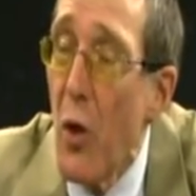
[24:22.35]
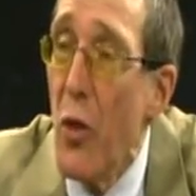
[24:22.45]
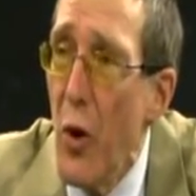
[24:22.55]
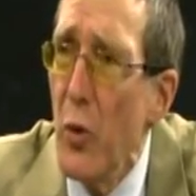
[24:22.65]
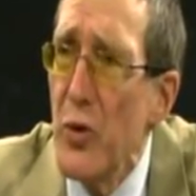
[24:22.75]

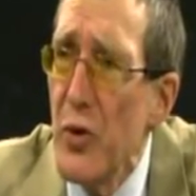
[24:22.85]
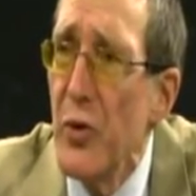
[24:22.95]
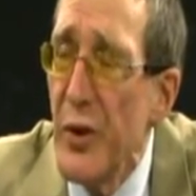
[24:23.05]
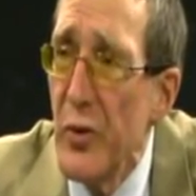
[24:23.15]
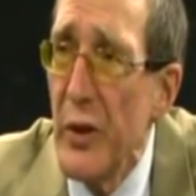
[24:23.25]
those who
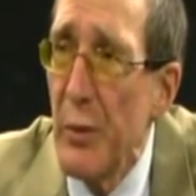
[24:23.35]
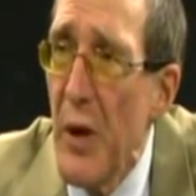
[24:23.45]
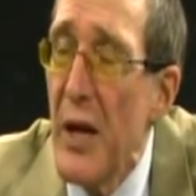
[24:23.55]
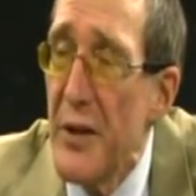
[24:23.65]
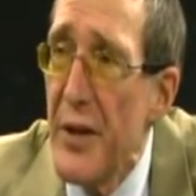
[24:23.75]
knew him,
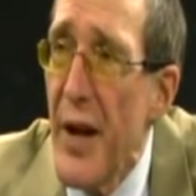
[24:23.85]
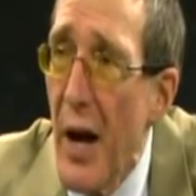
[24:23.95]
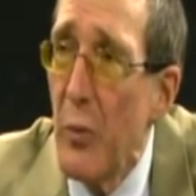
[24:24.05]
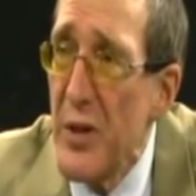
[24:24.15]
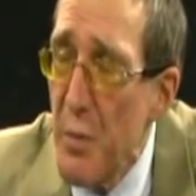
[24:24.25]
did
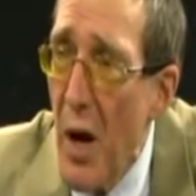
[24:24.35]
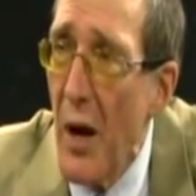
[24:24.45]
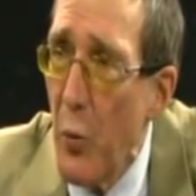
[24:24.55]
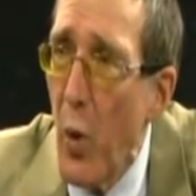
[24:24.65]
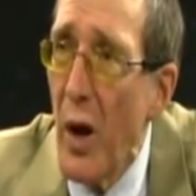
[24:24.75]
not
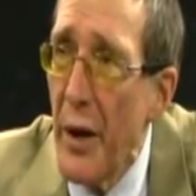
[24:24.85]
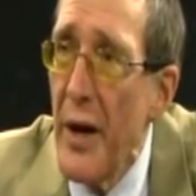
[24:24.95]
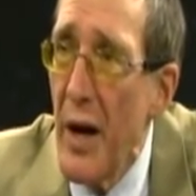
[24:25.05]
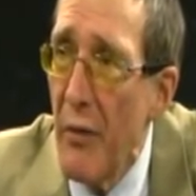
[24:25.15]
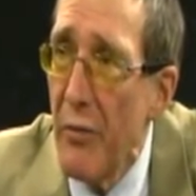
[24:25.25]
respond well
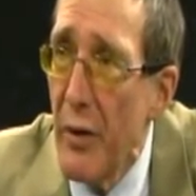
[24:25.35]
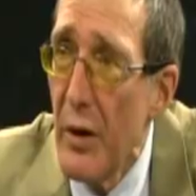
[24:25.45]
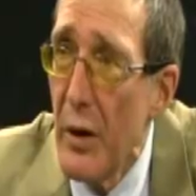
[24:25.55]
enough.